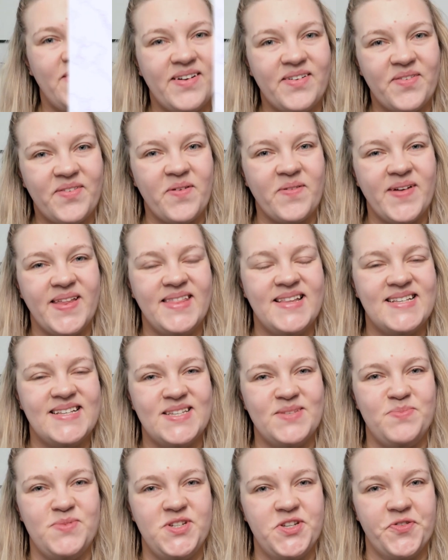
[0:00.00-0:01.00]
Hello everyone,
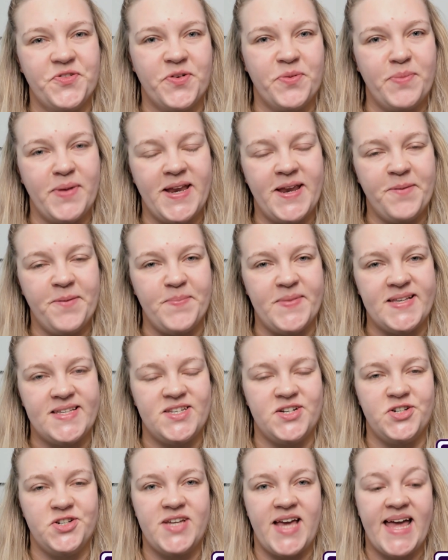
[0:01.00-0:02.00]
this is Misha from Made Up
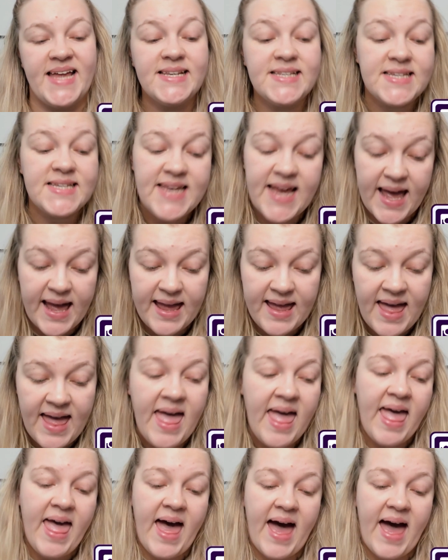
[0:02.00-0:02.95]
Research, and today